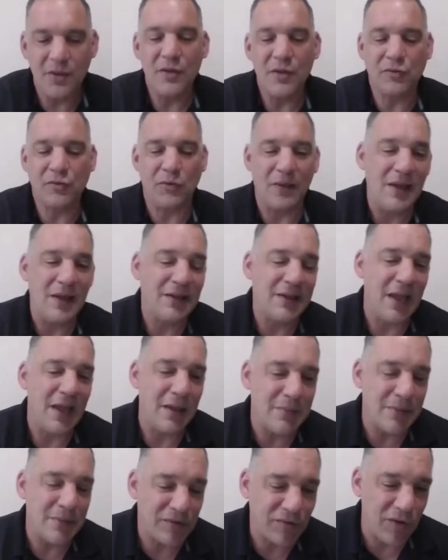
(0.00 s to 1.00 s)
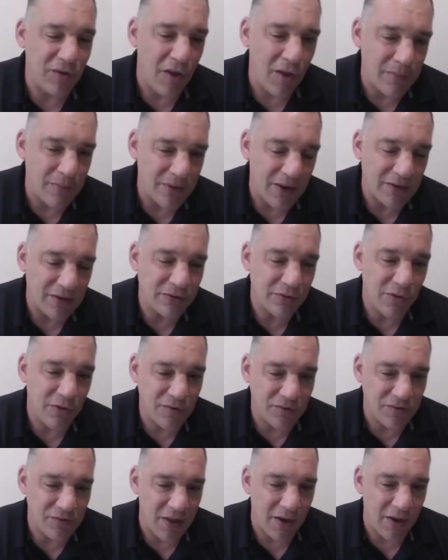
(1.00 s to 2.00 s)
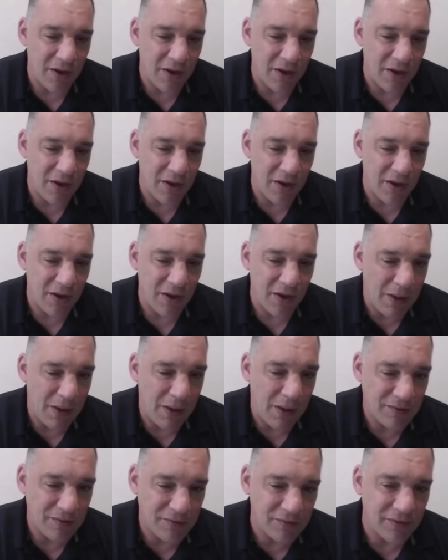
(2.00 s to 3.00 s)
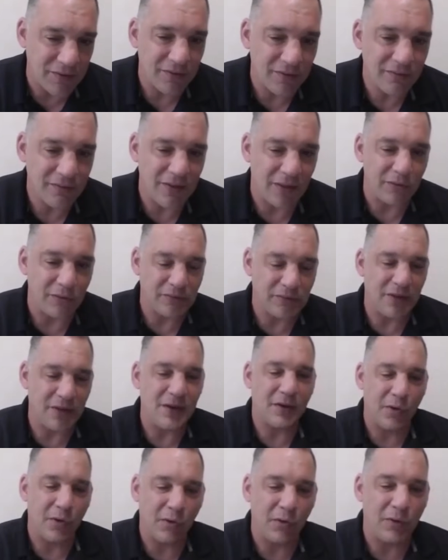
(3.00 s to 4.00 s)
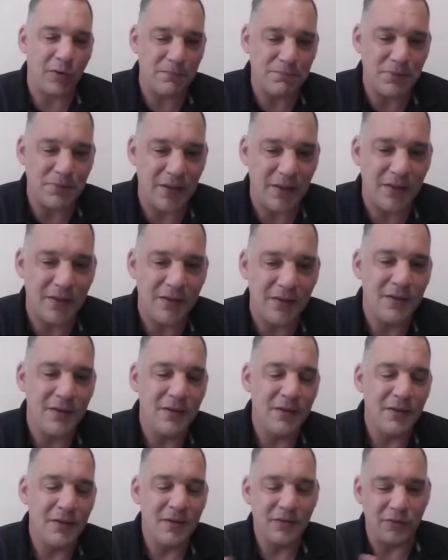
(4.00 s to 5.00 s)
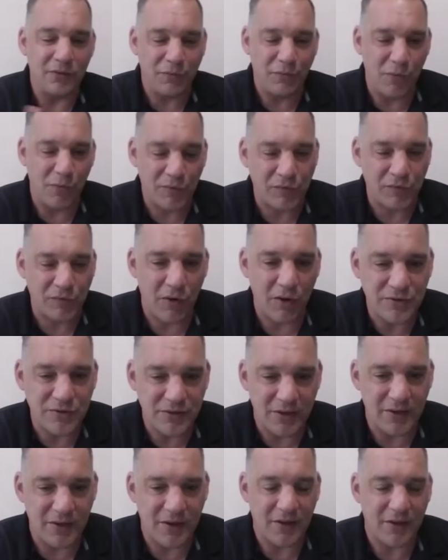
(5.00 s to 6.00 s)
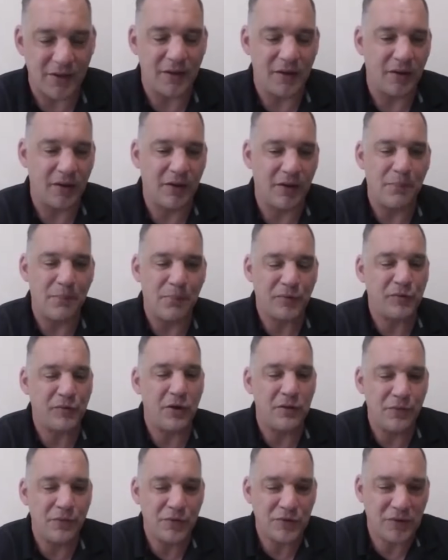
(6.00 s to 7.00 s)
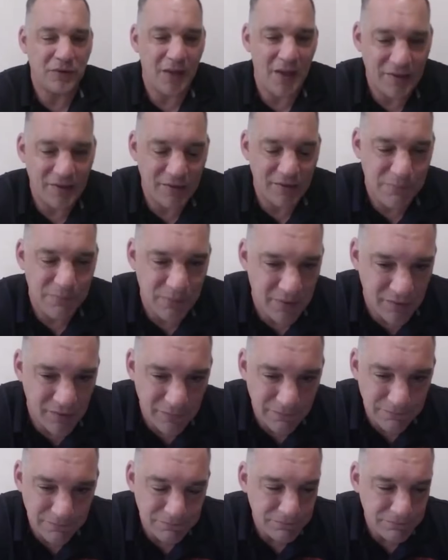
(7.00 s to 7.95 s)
So they came and saw me on Thursday, open door policy, that Lieutenant Colonel MP, the first sergeant, and a couple of sergeant first class MPs.